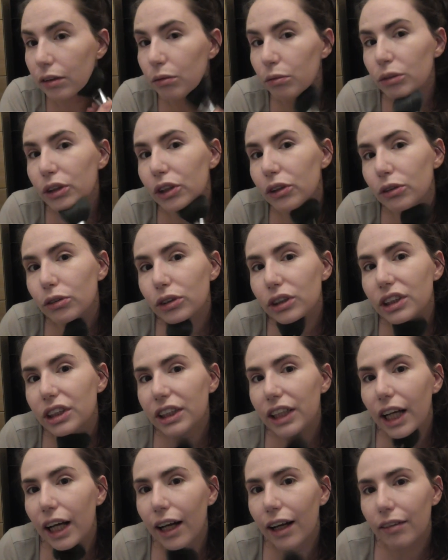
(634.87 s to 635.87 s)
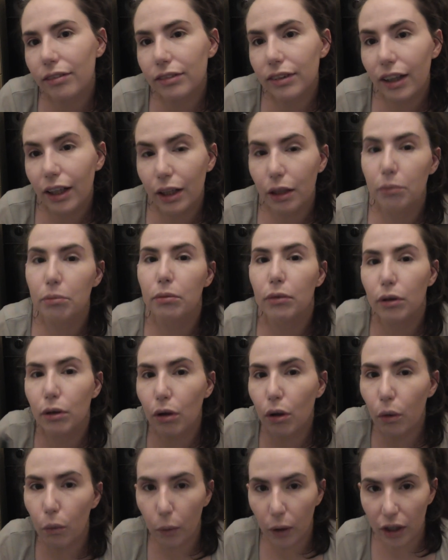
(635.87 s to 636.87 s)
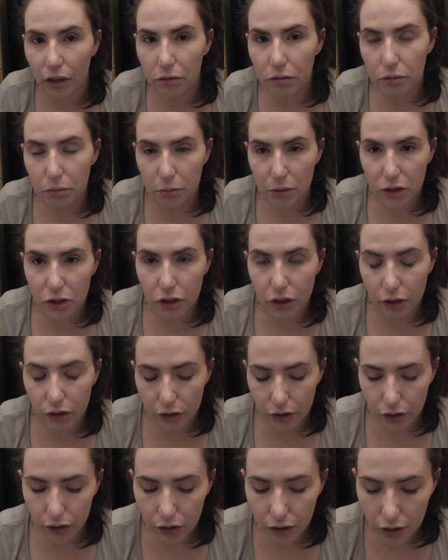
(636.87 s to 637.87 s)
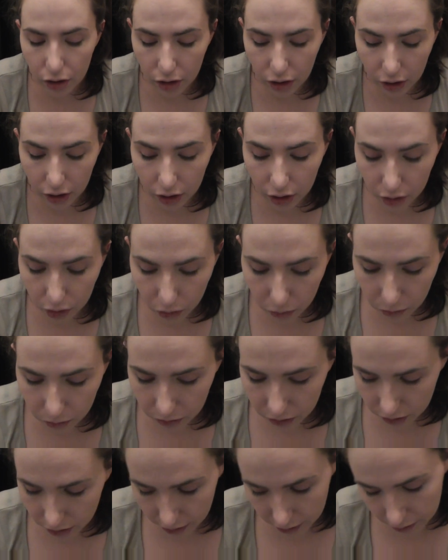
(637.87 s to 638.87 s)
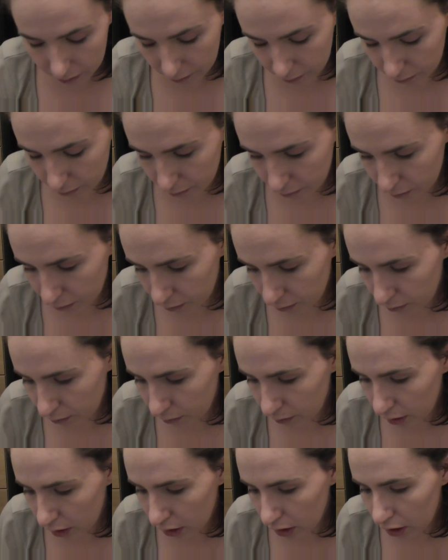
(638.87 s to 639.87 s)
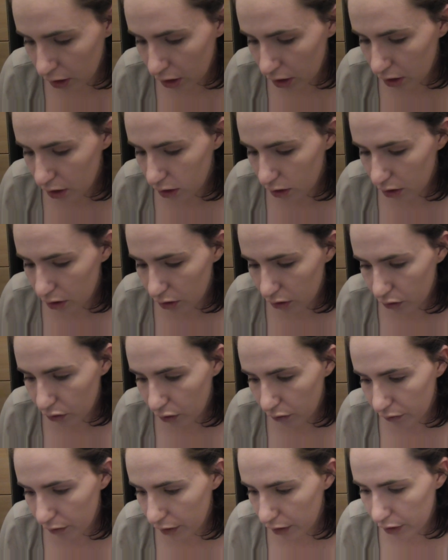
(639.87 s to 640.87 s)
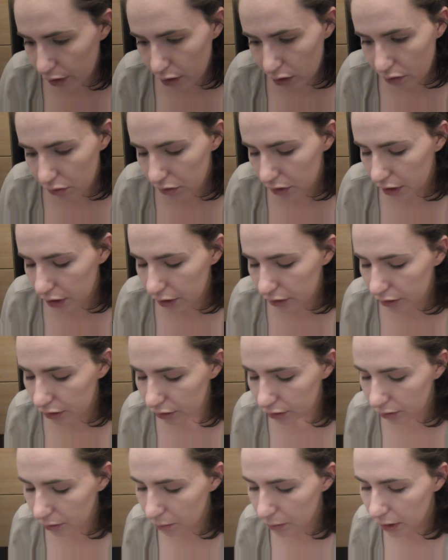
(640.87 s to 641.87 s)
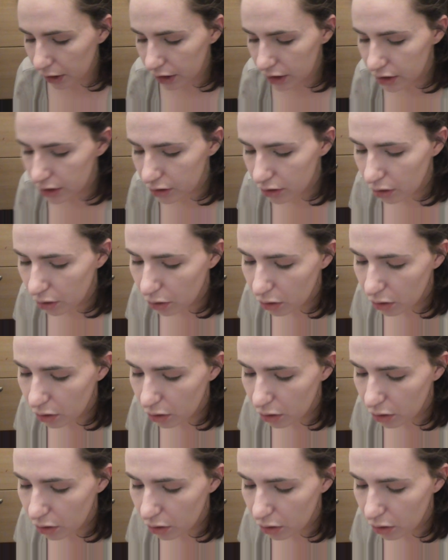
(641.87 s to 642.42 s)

we don't really have time away from each other, like alone time. Not very often, because